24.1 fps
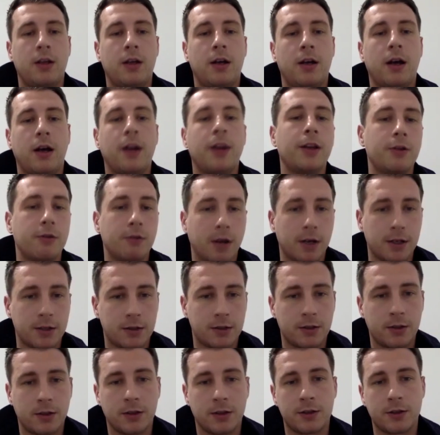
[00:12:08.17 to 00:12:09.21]
and then you
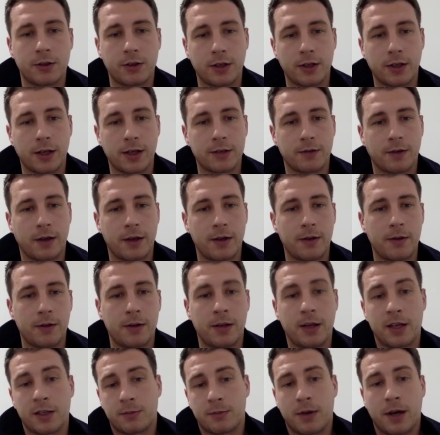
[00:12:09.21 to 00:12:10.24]
rest until your next
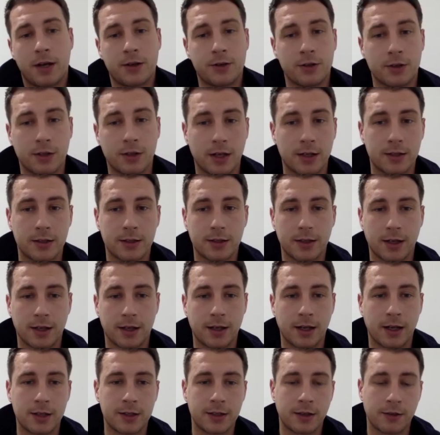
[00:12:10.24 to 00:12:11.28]
match, and
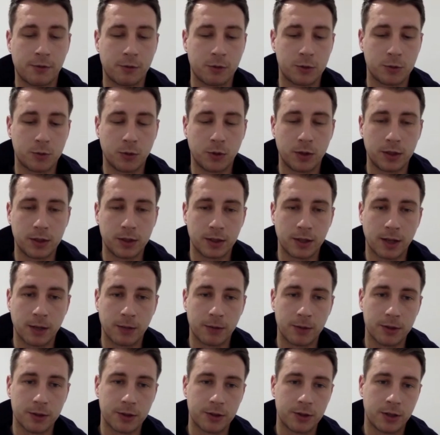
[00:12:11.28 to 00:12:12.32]
that's everyone's bought into that,
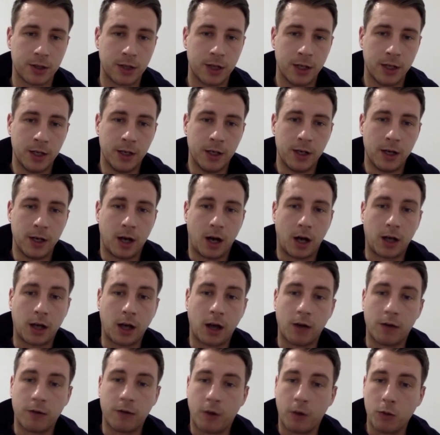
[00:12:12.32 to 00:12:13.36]
which I
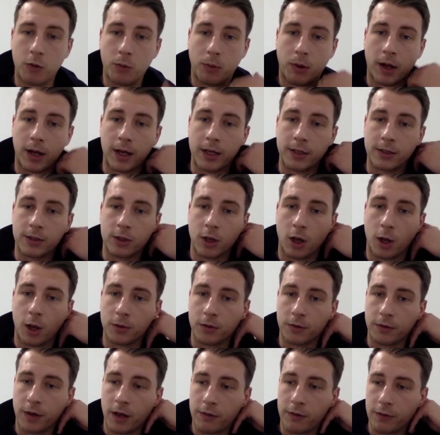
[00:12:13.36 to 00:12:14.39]
can't fault the players in terms
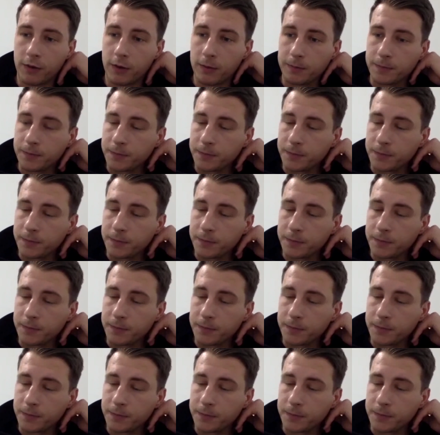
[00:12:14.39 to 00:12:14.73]
of effort,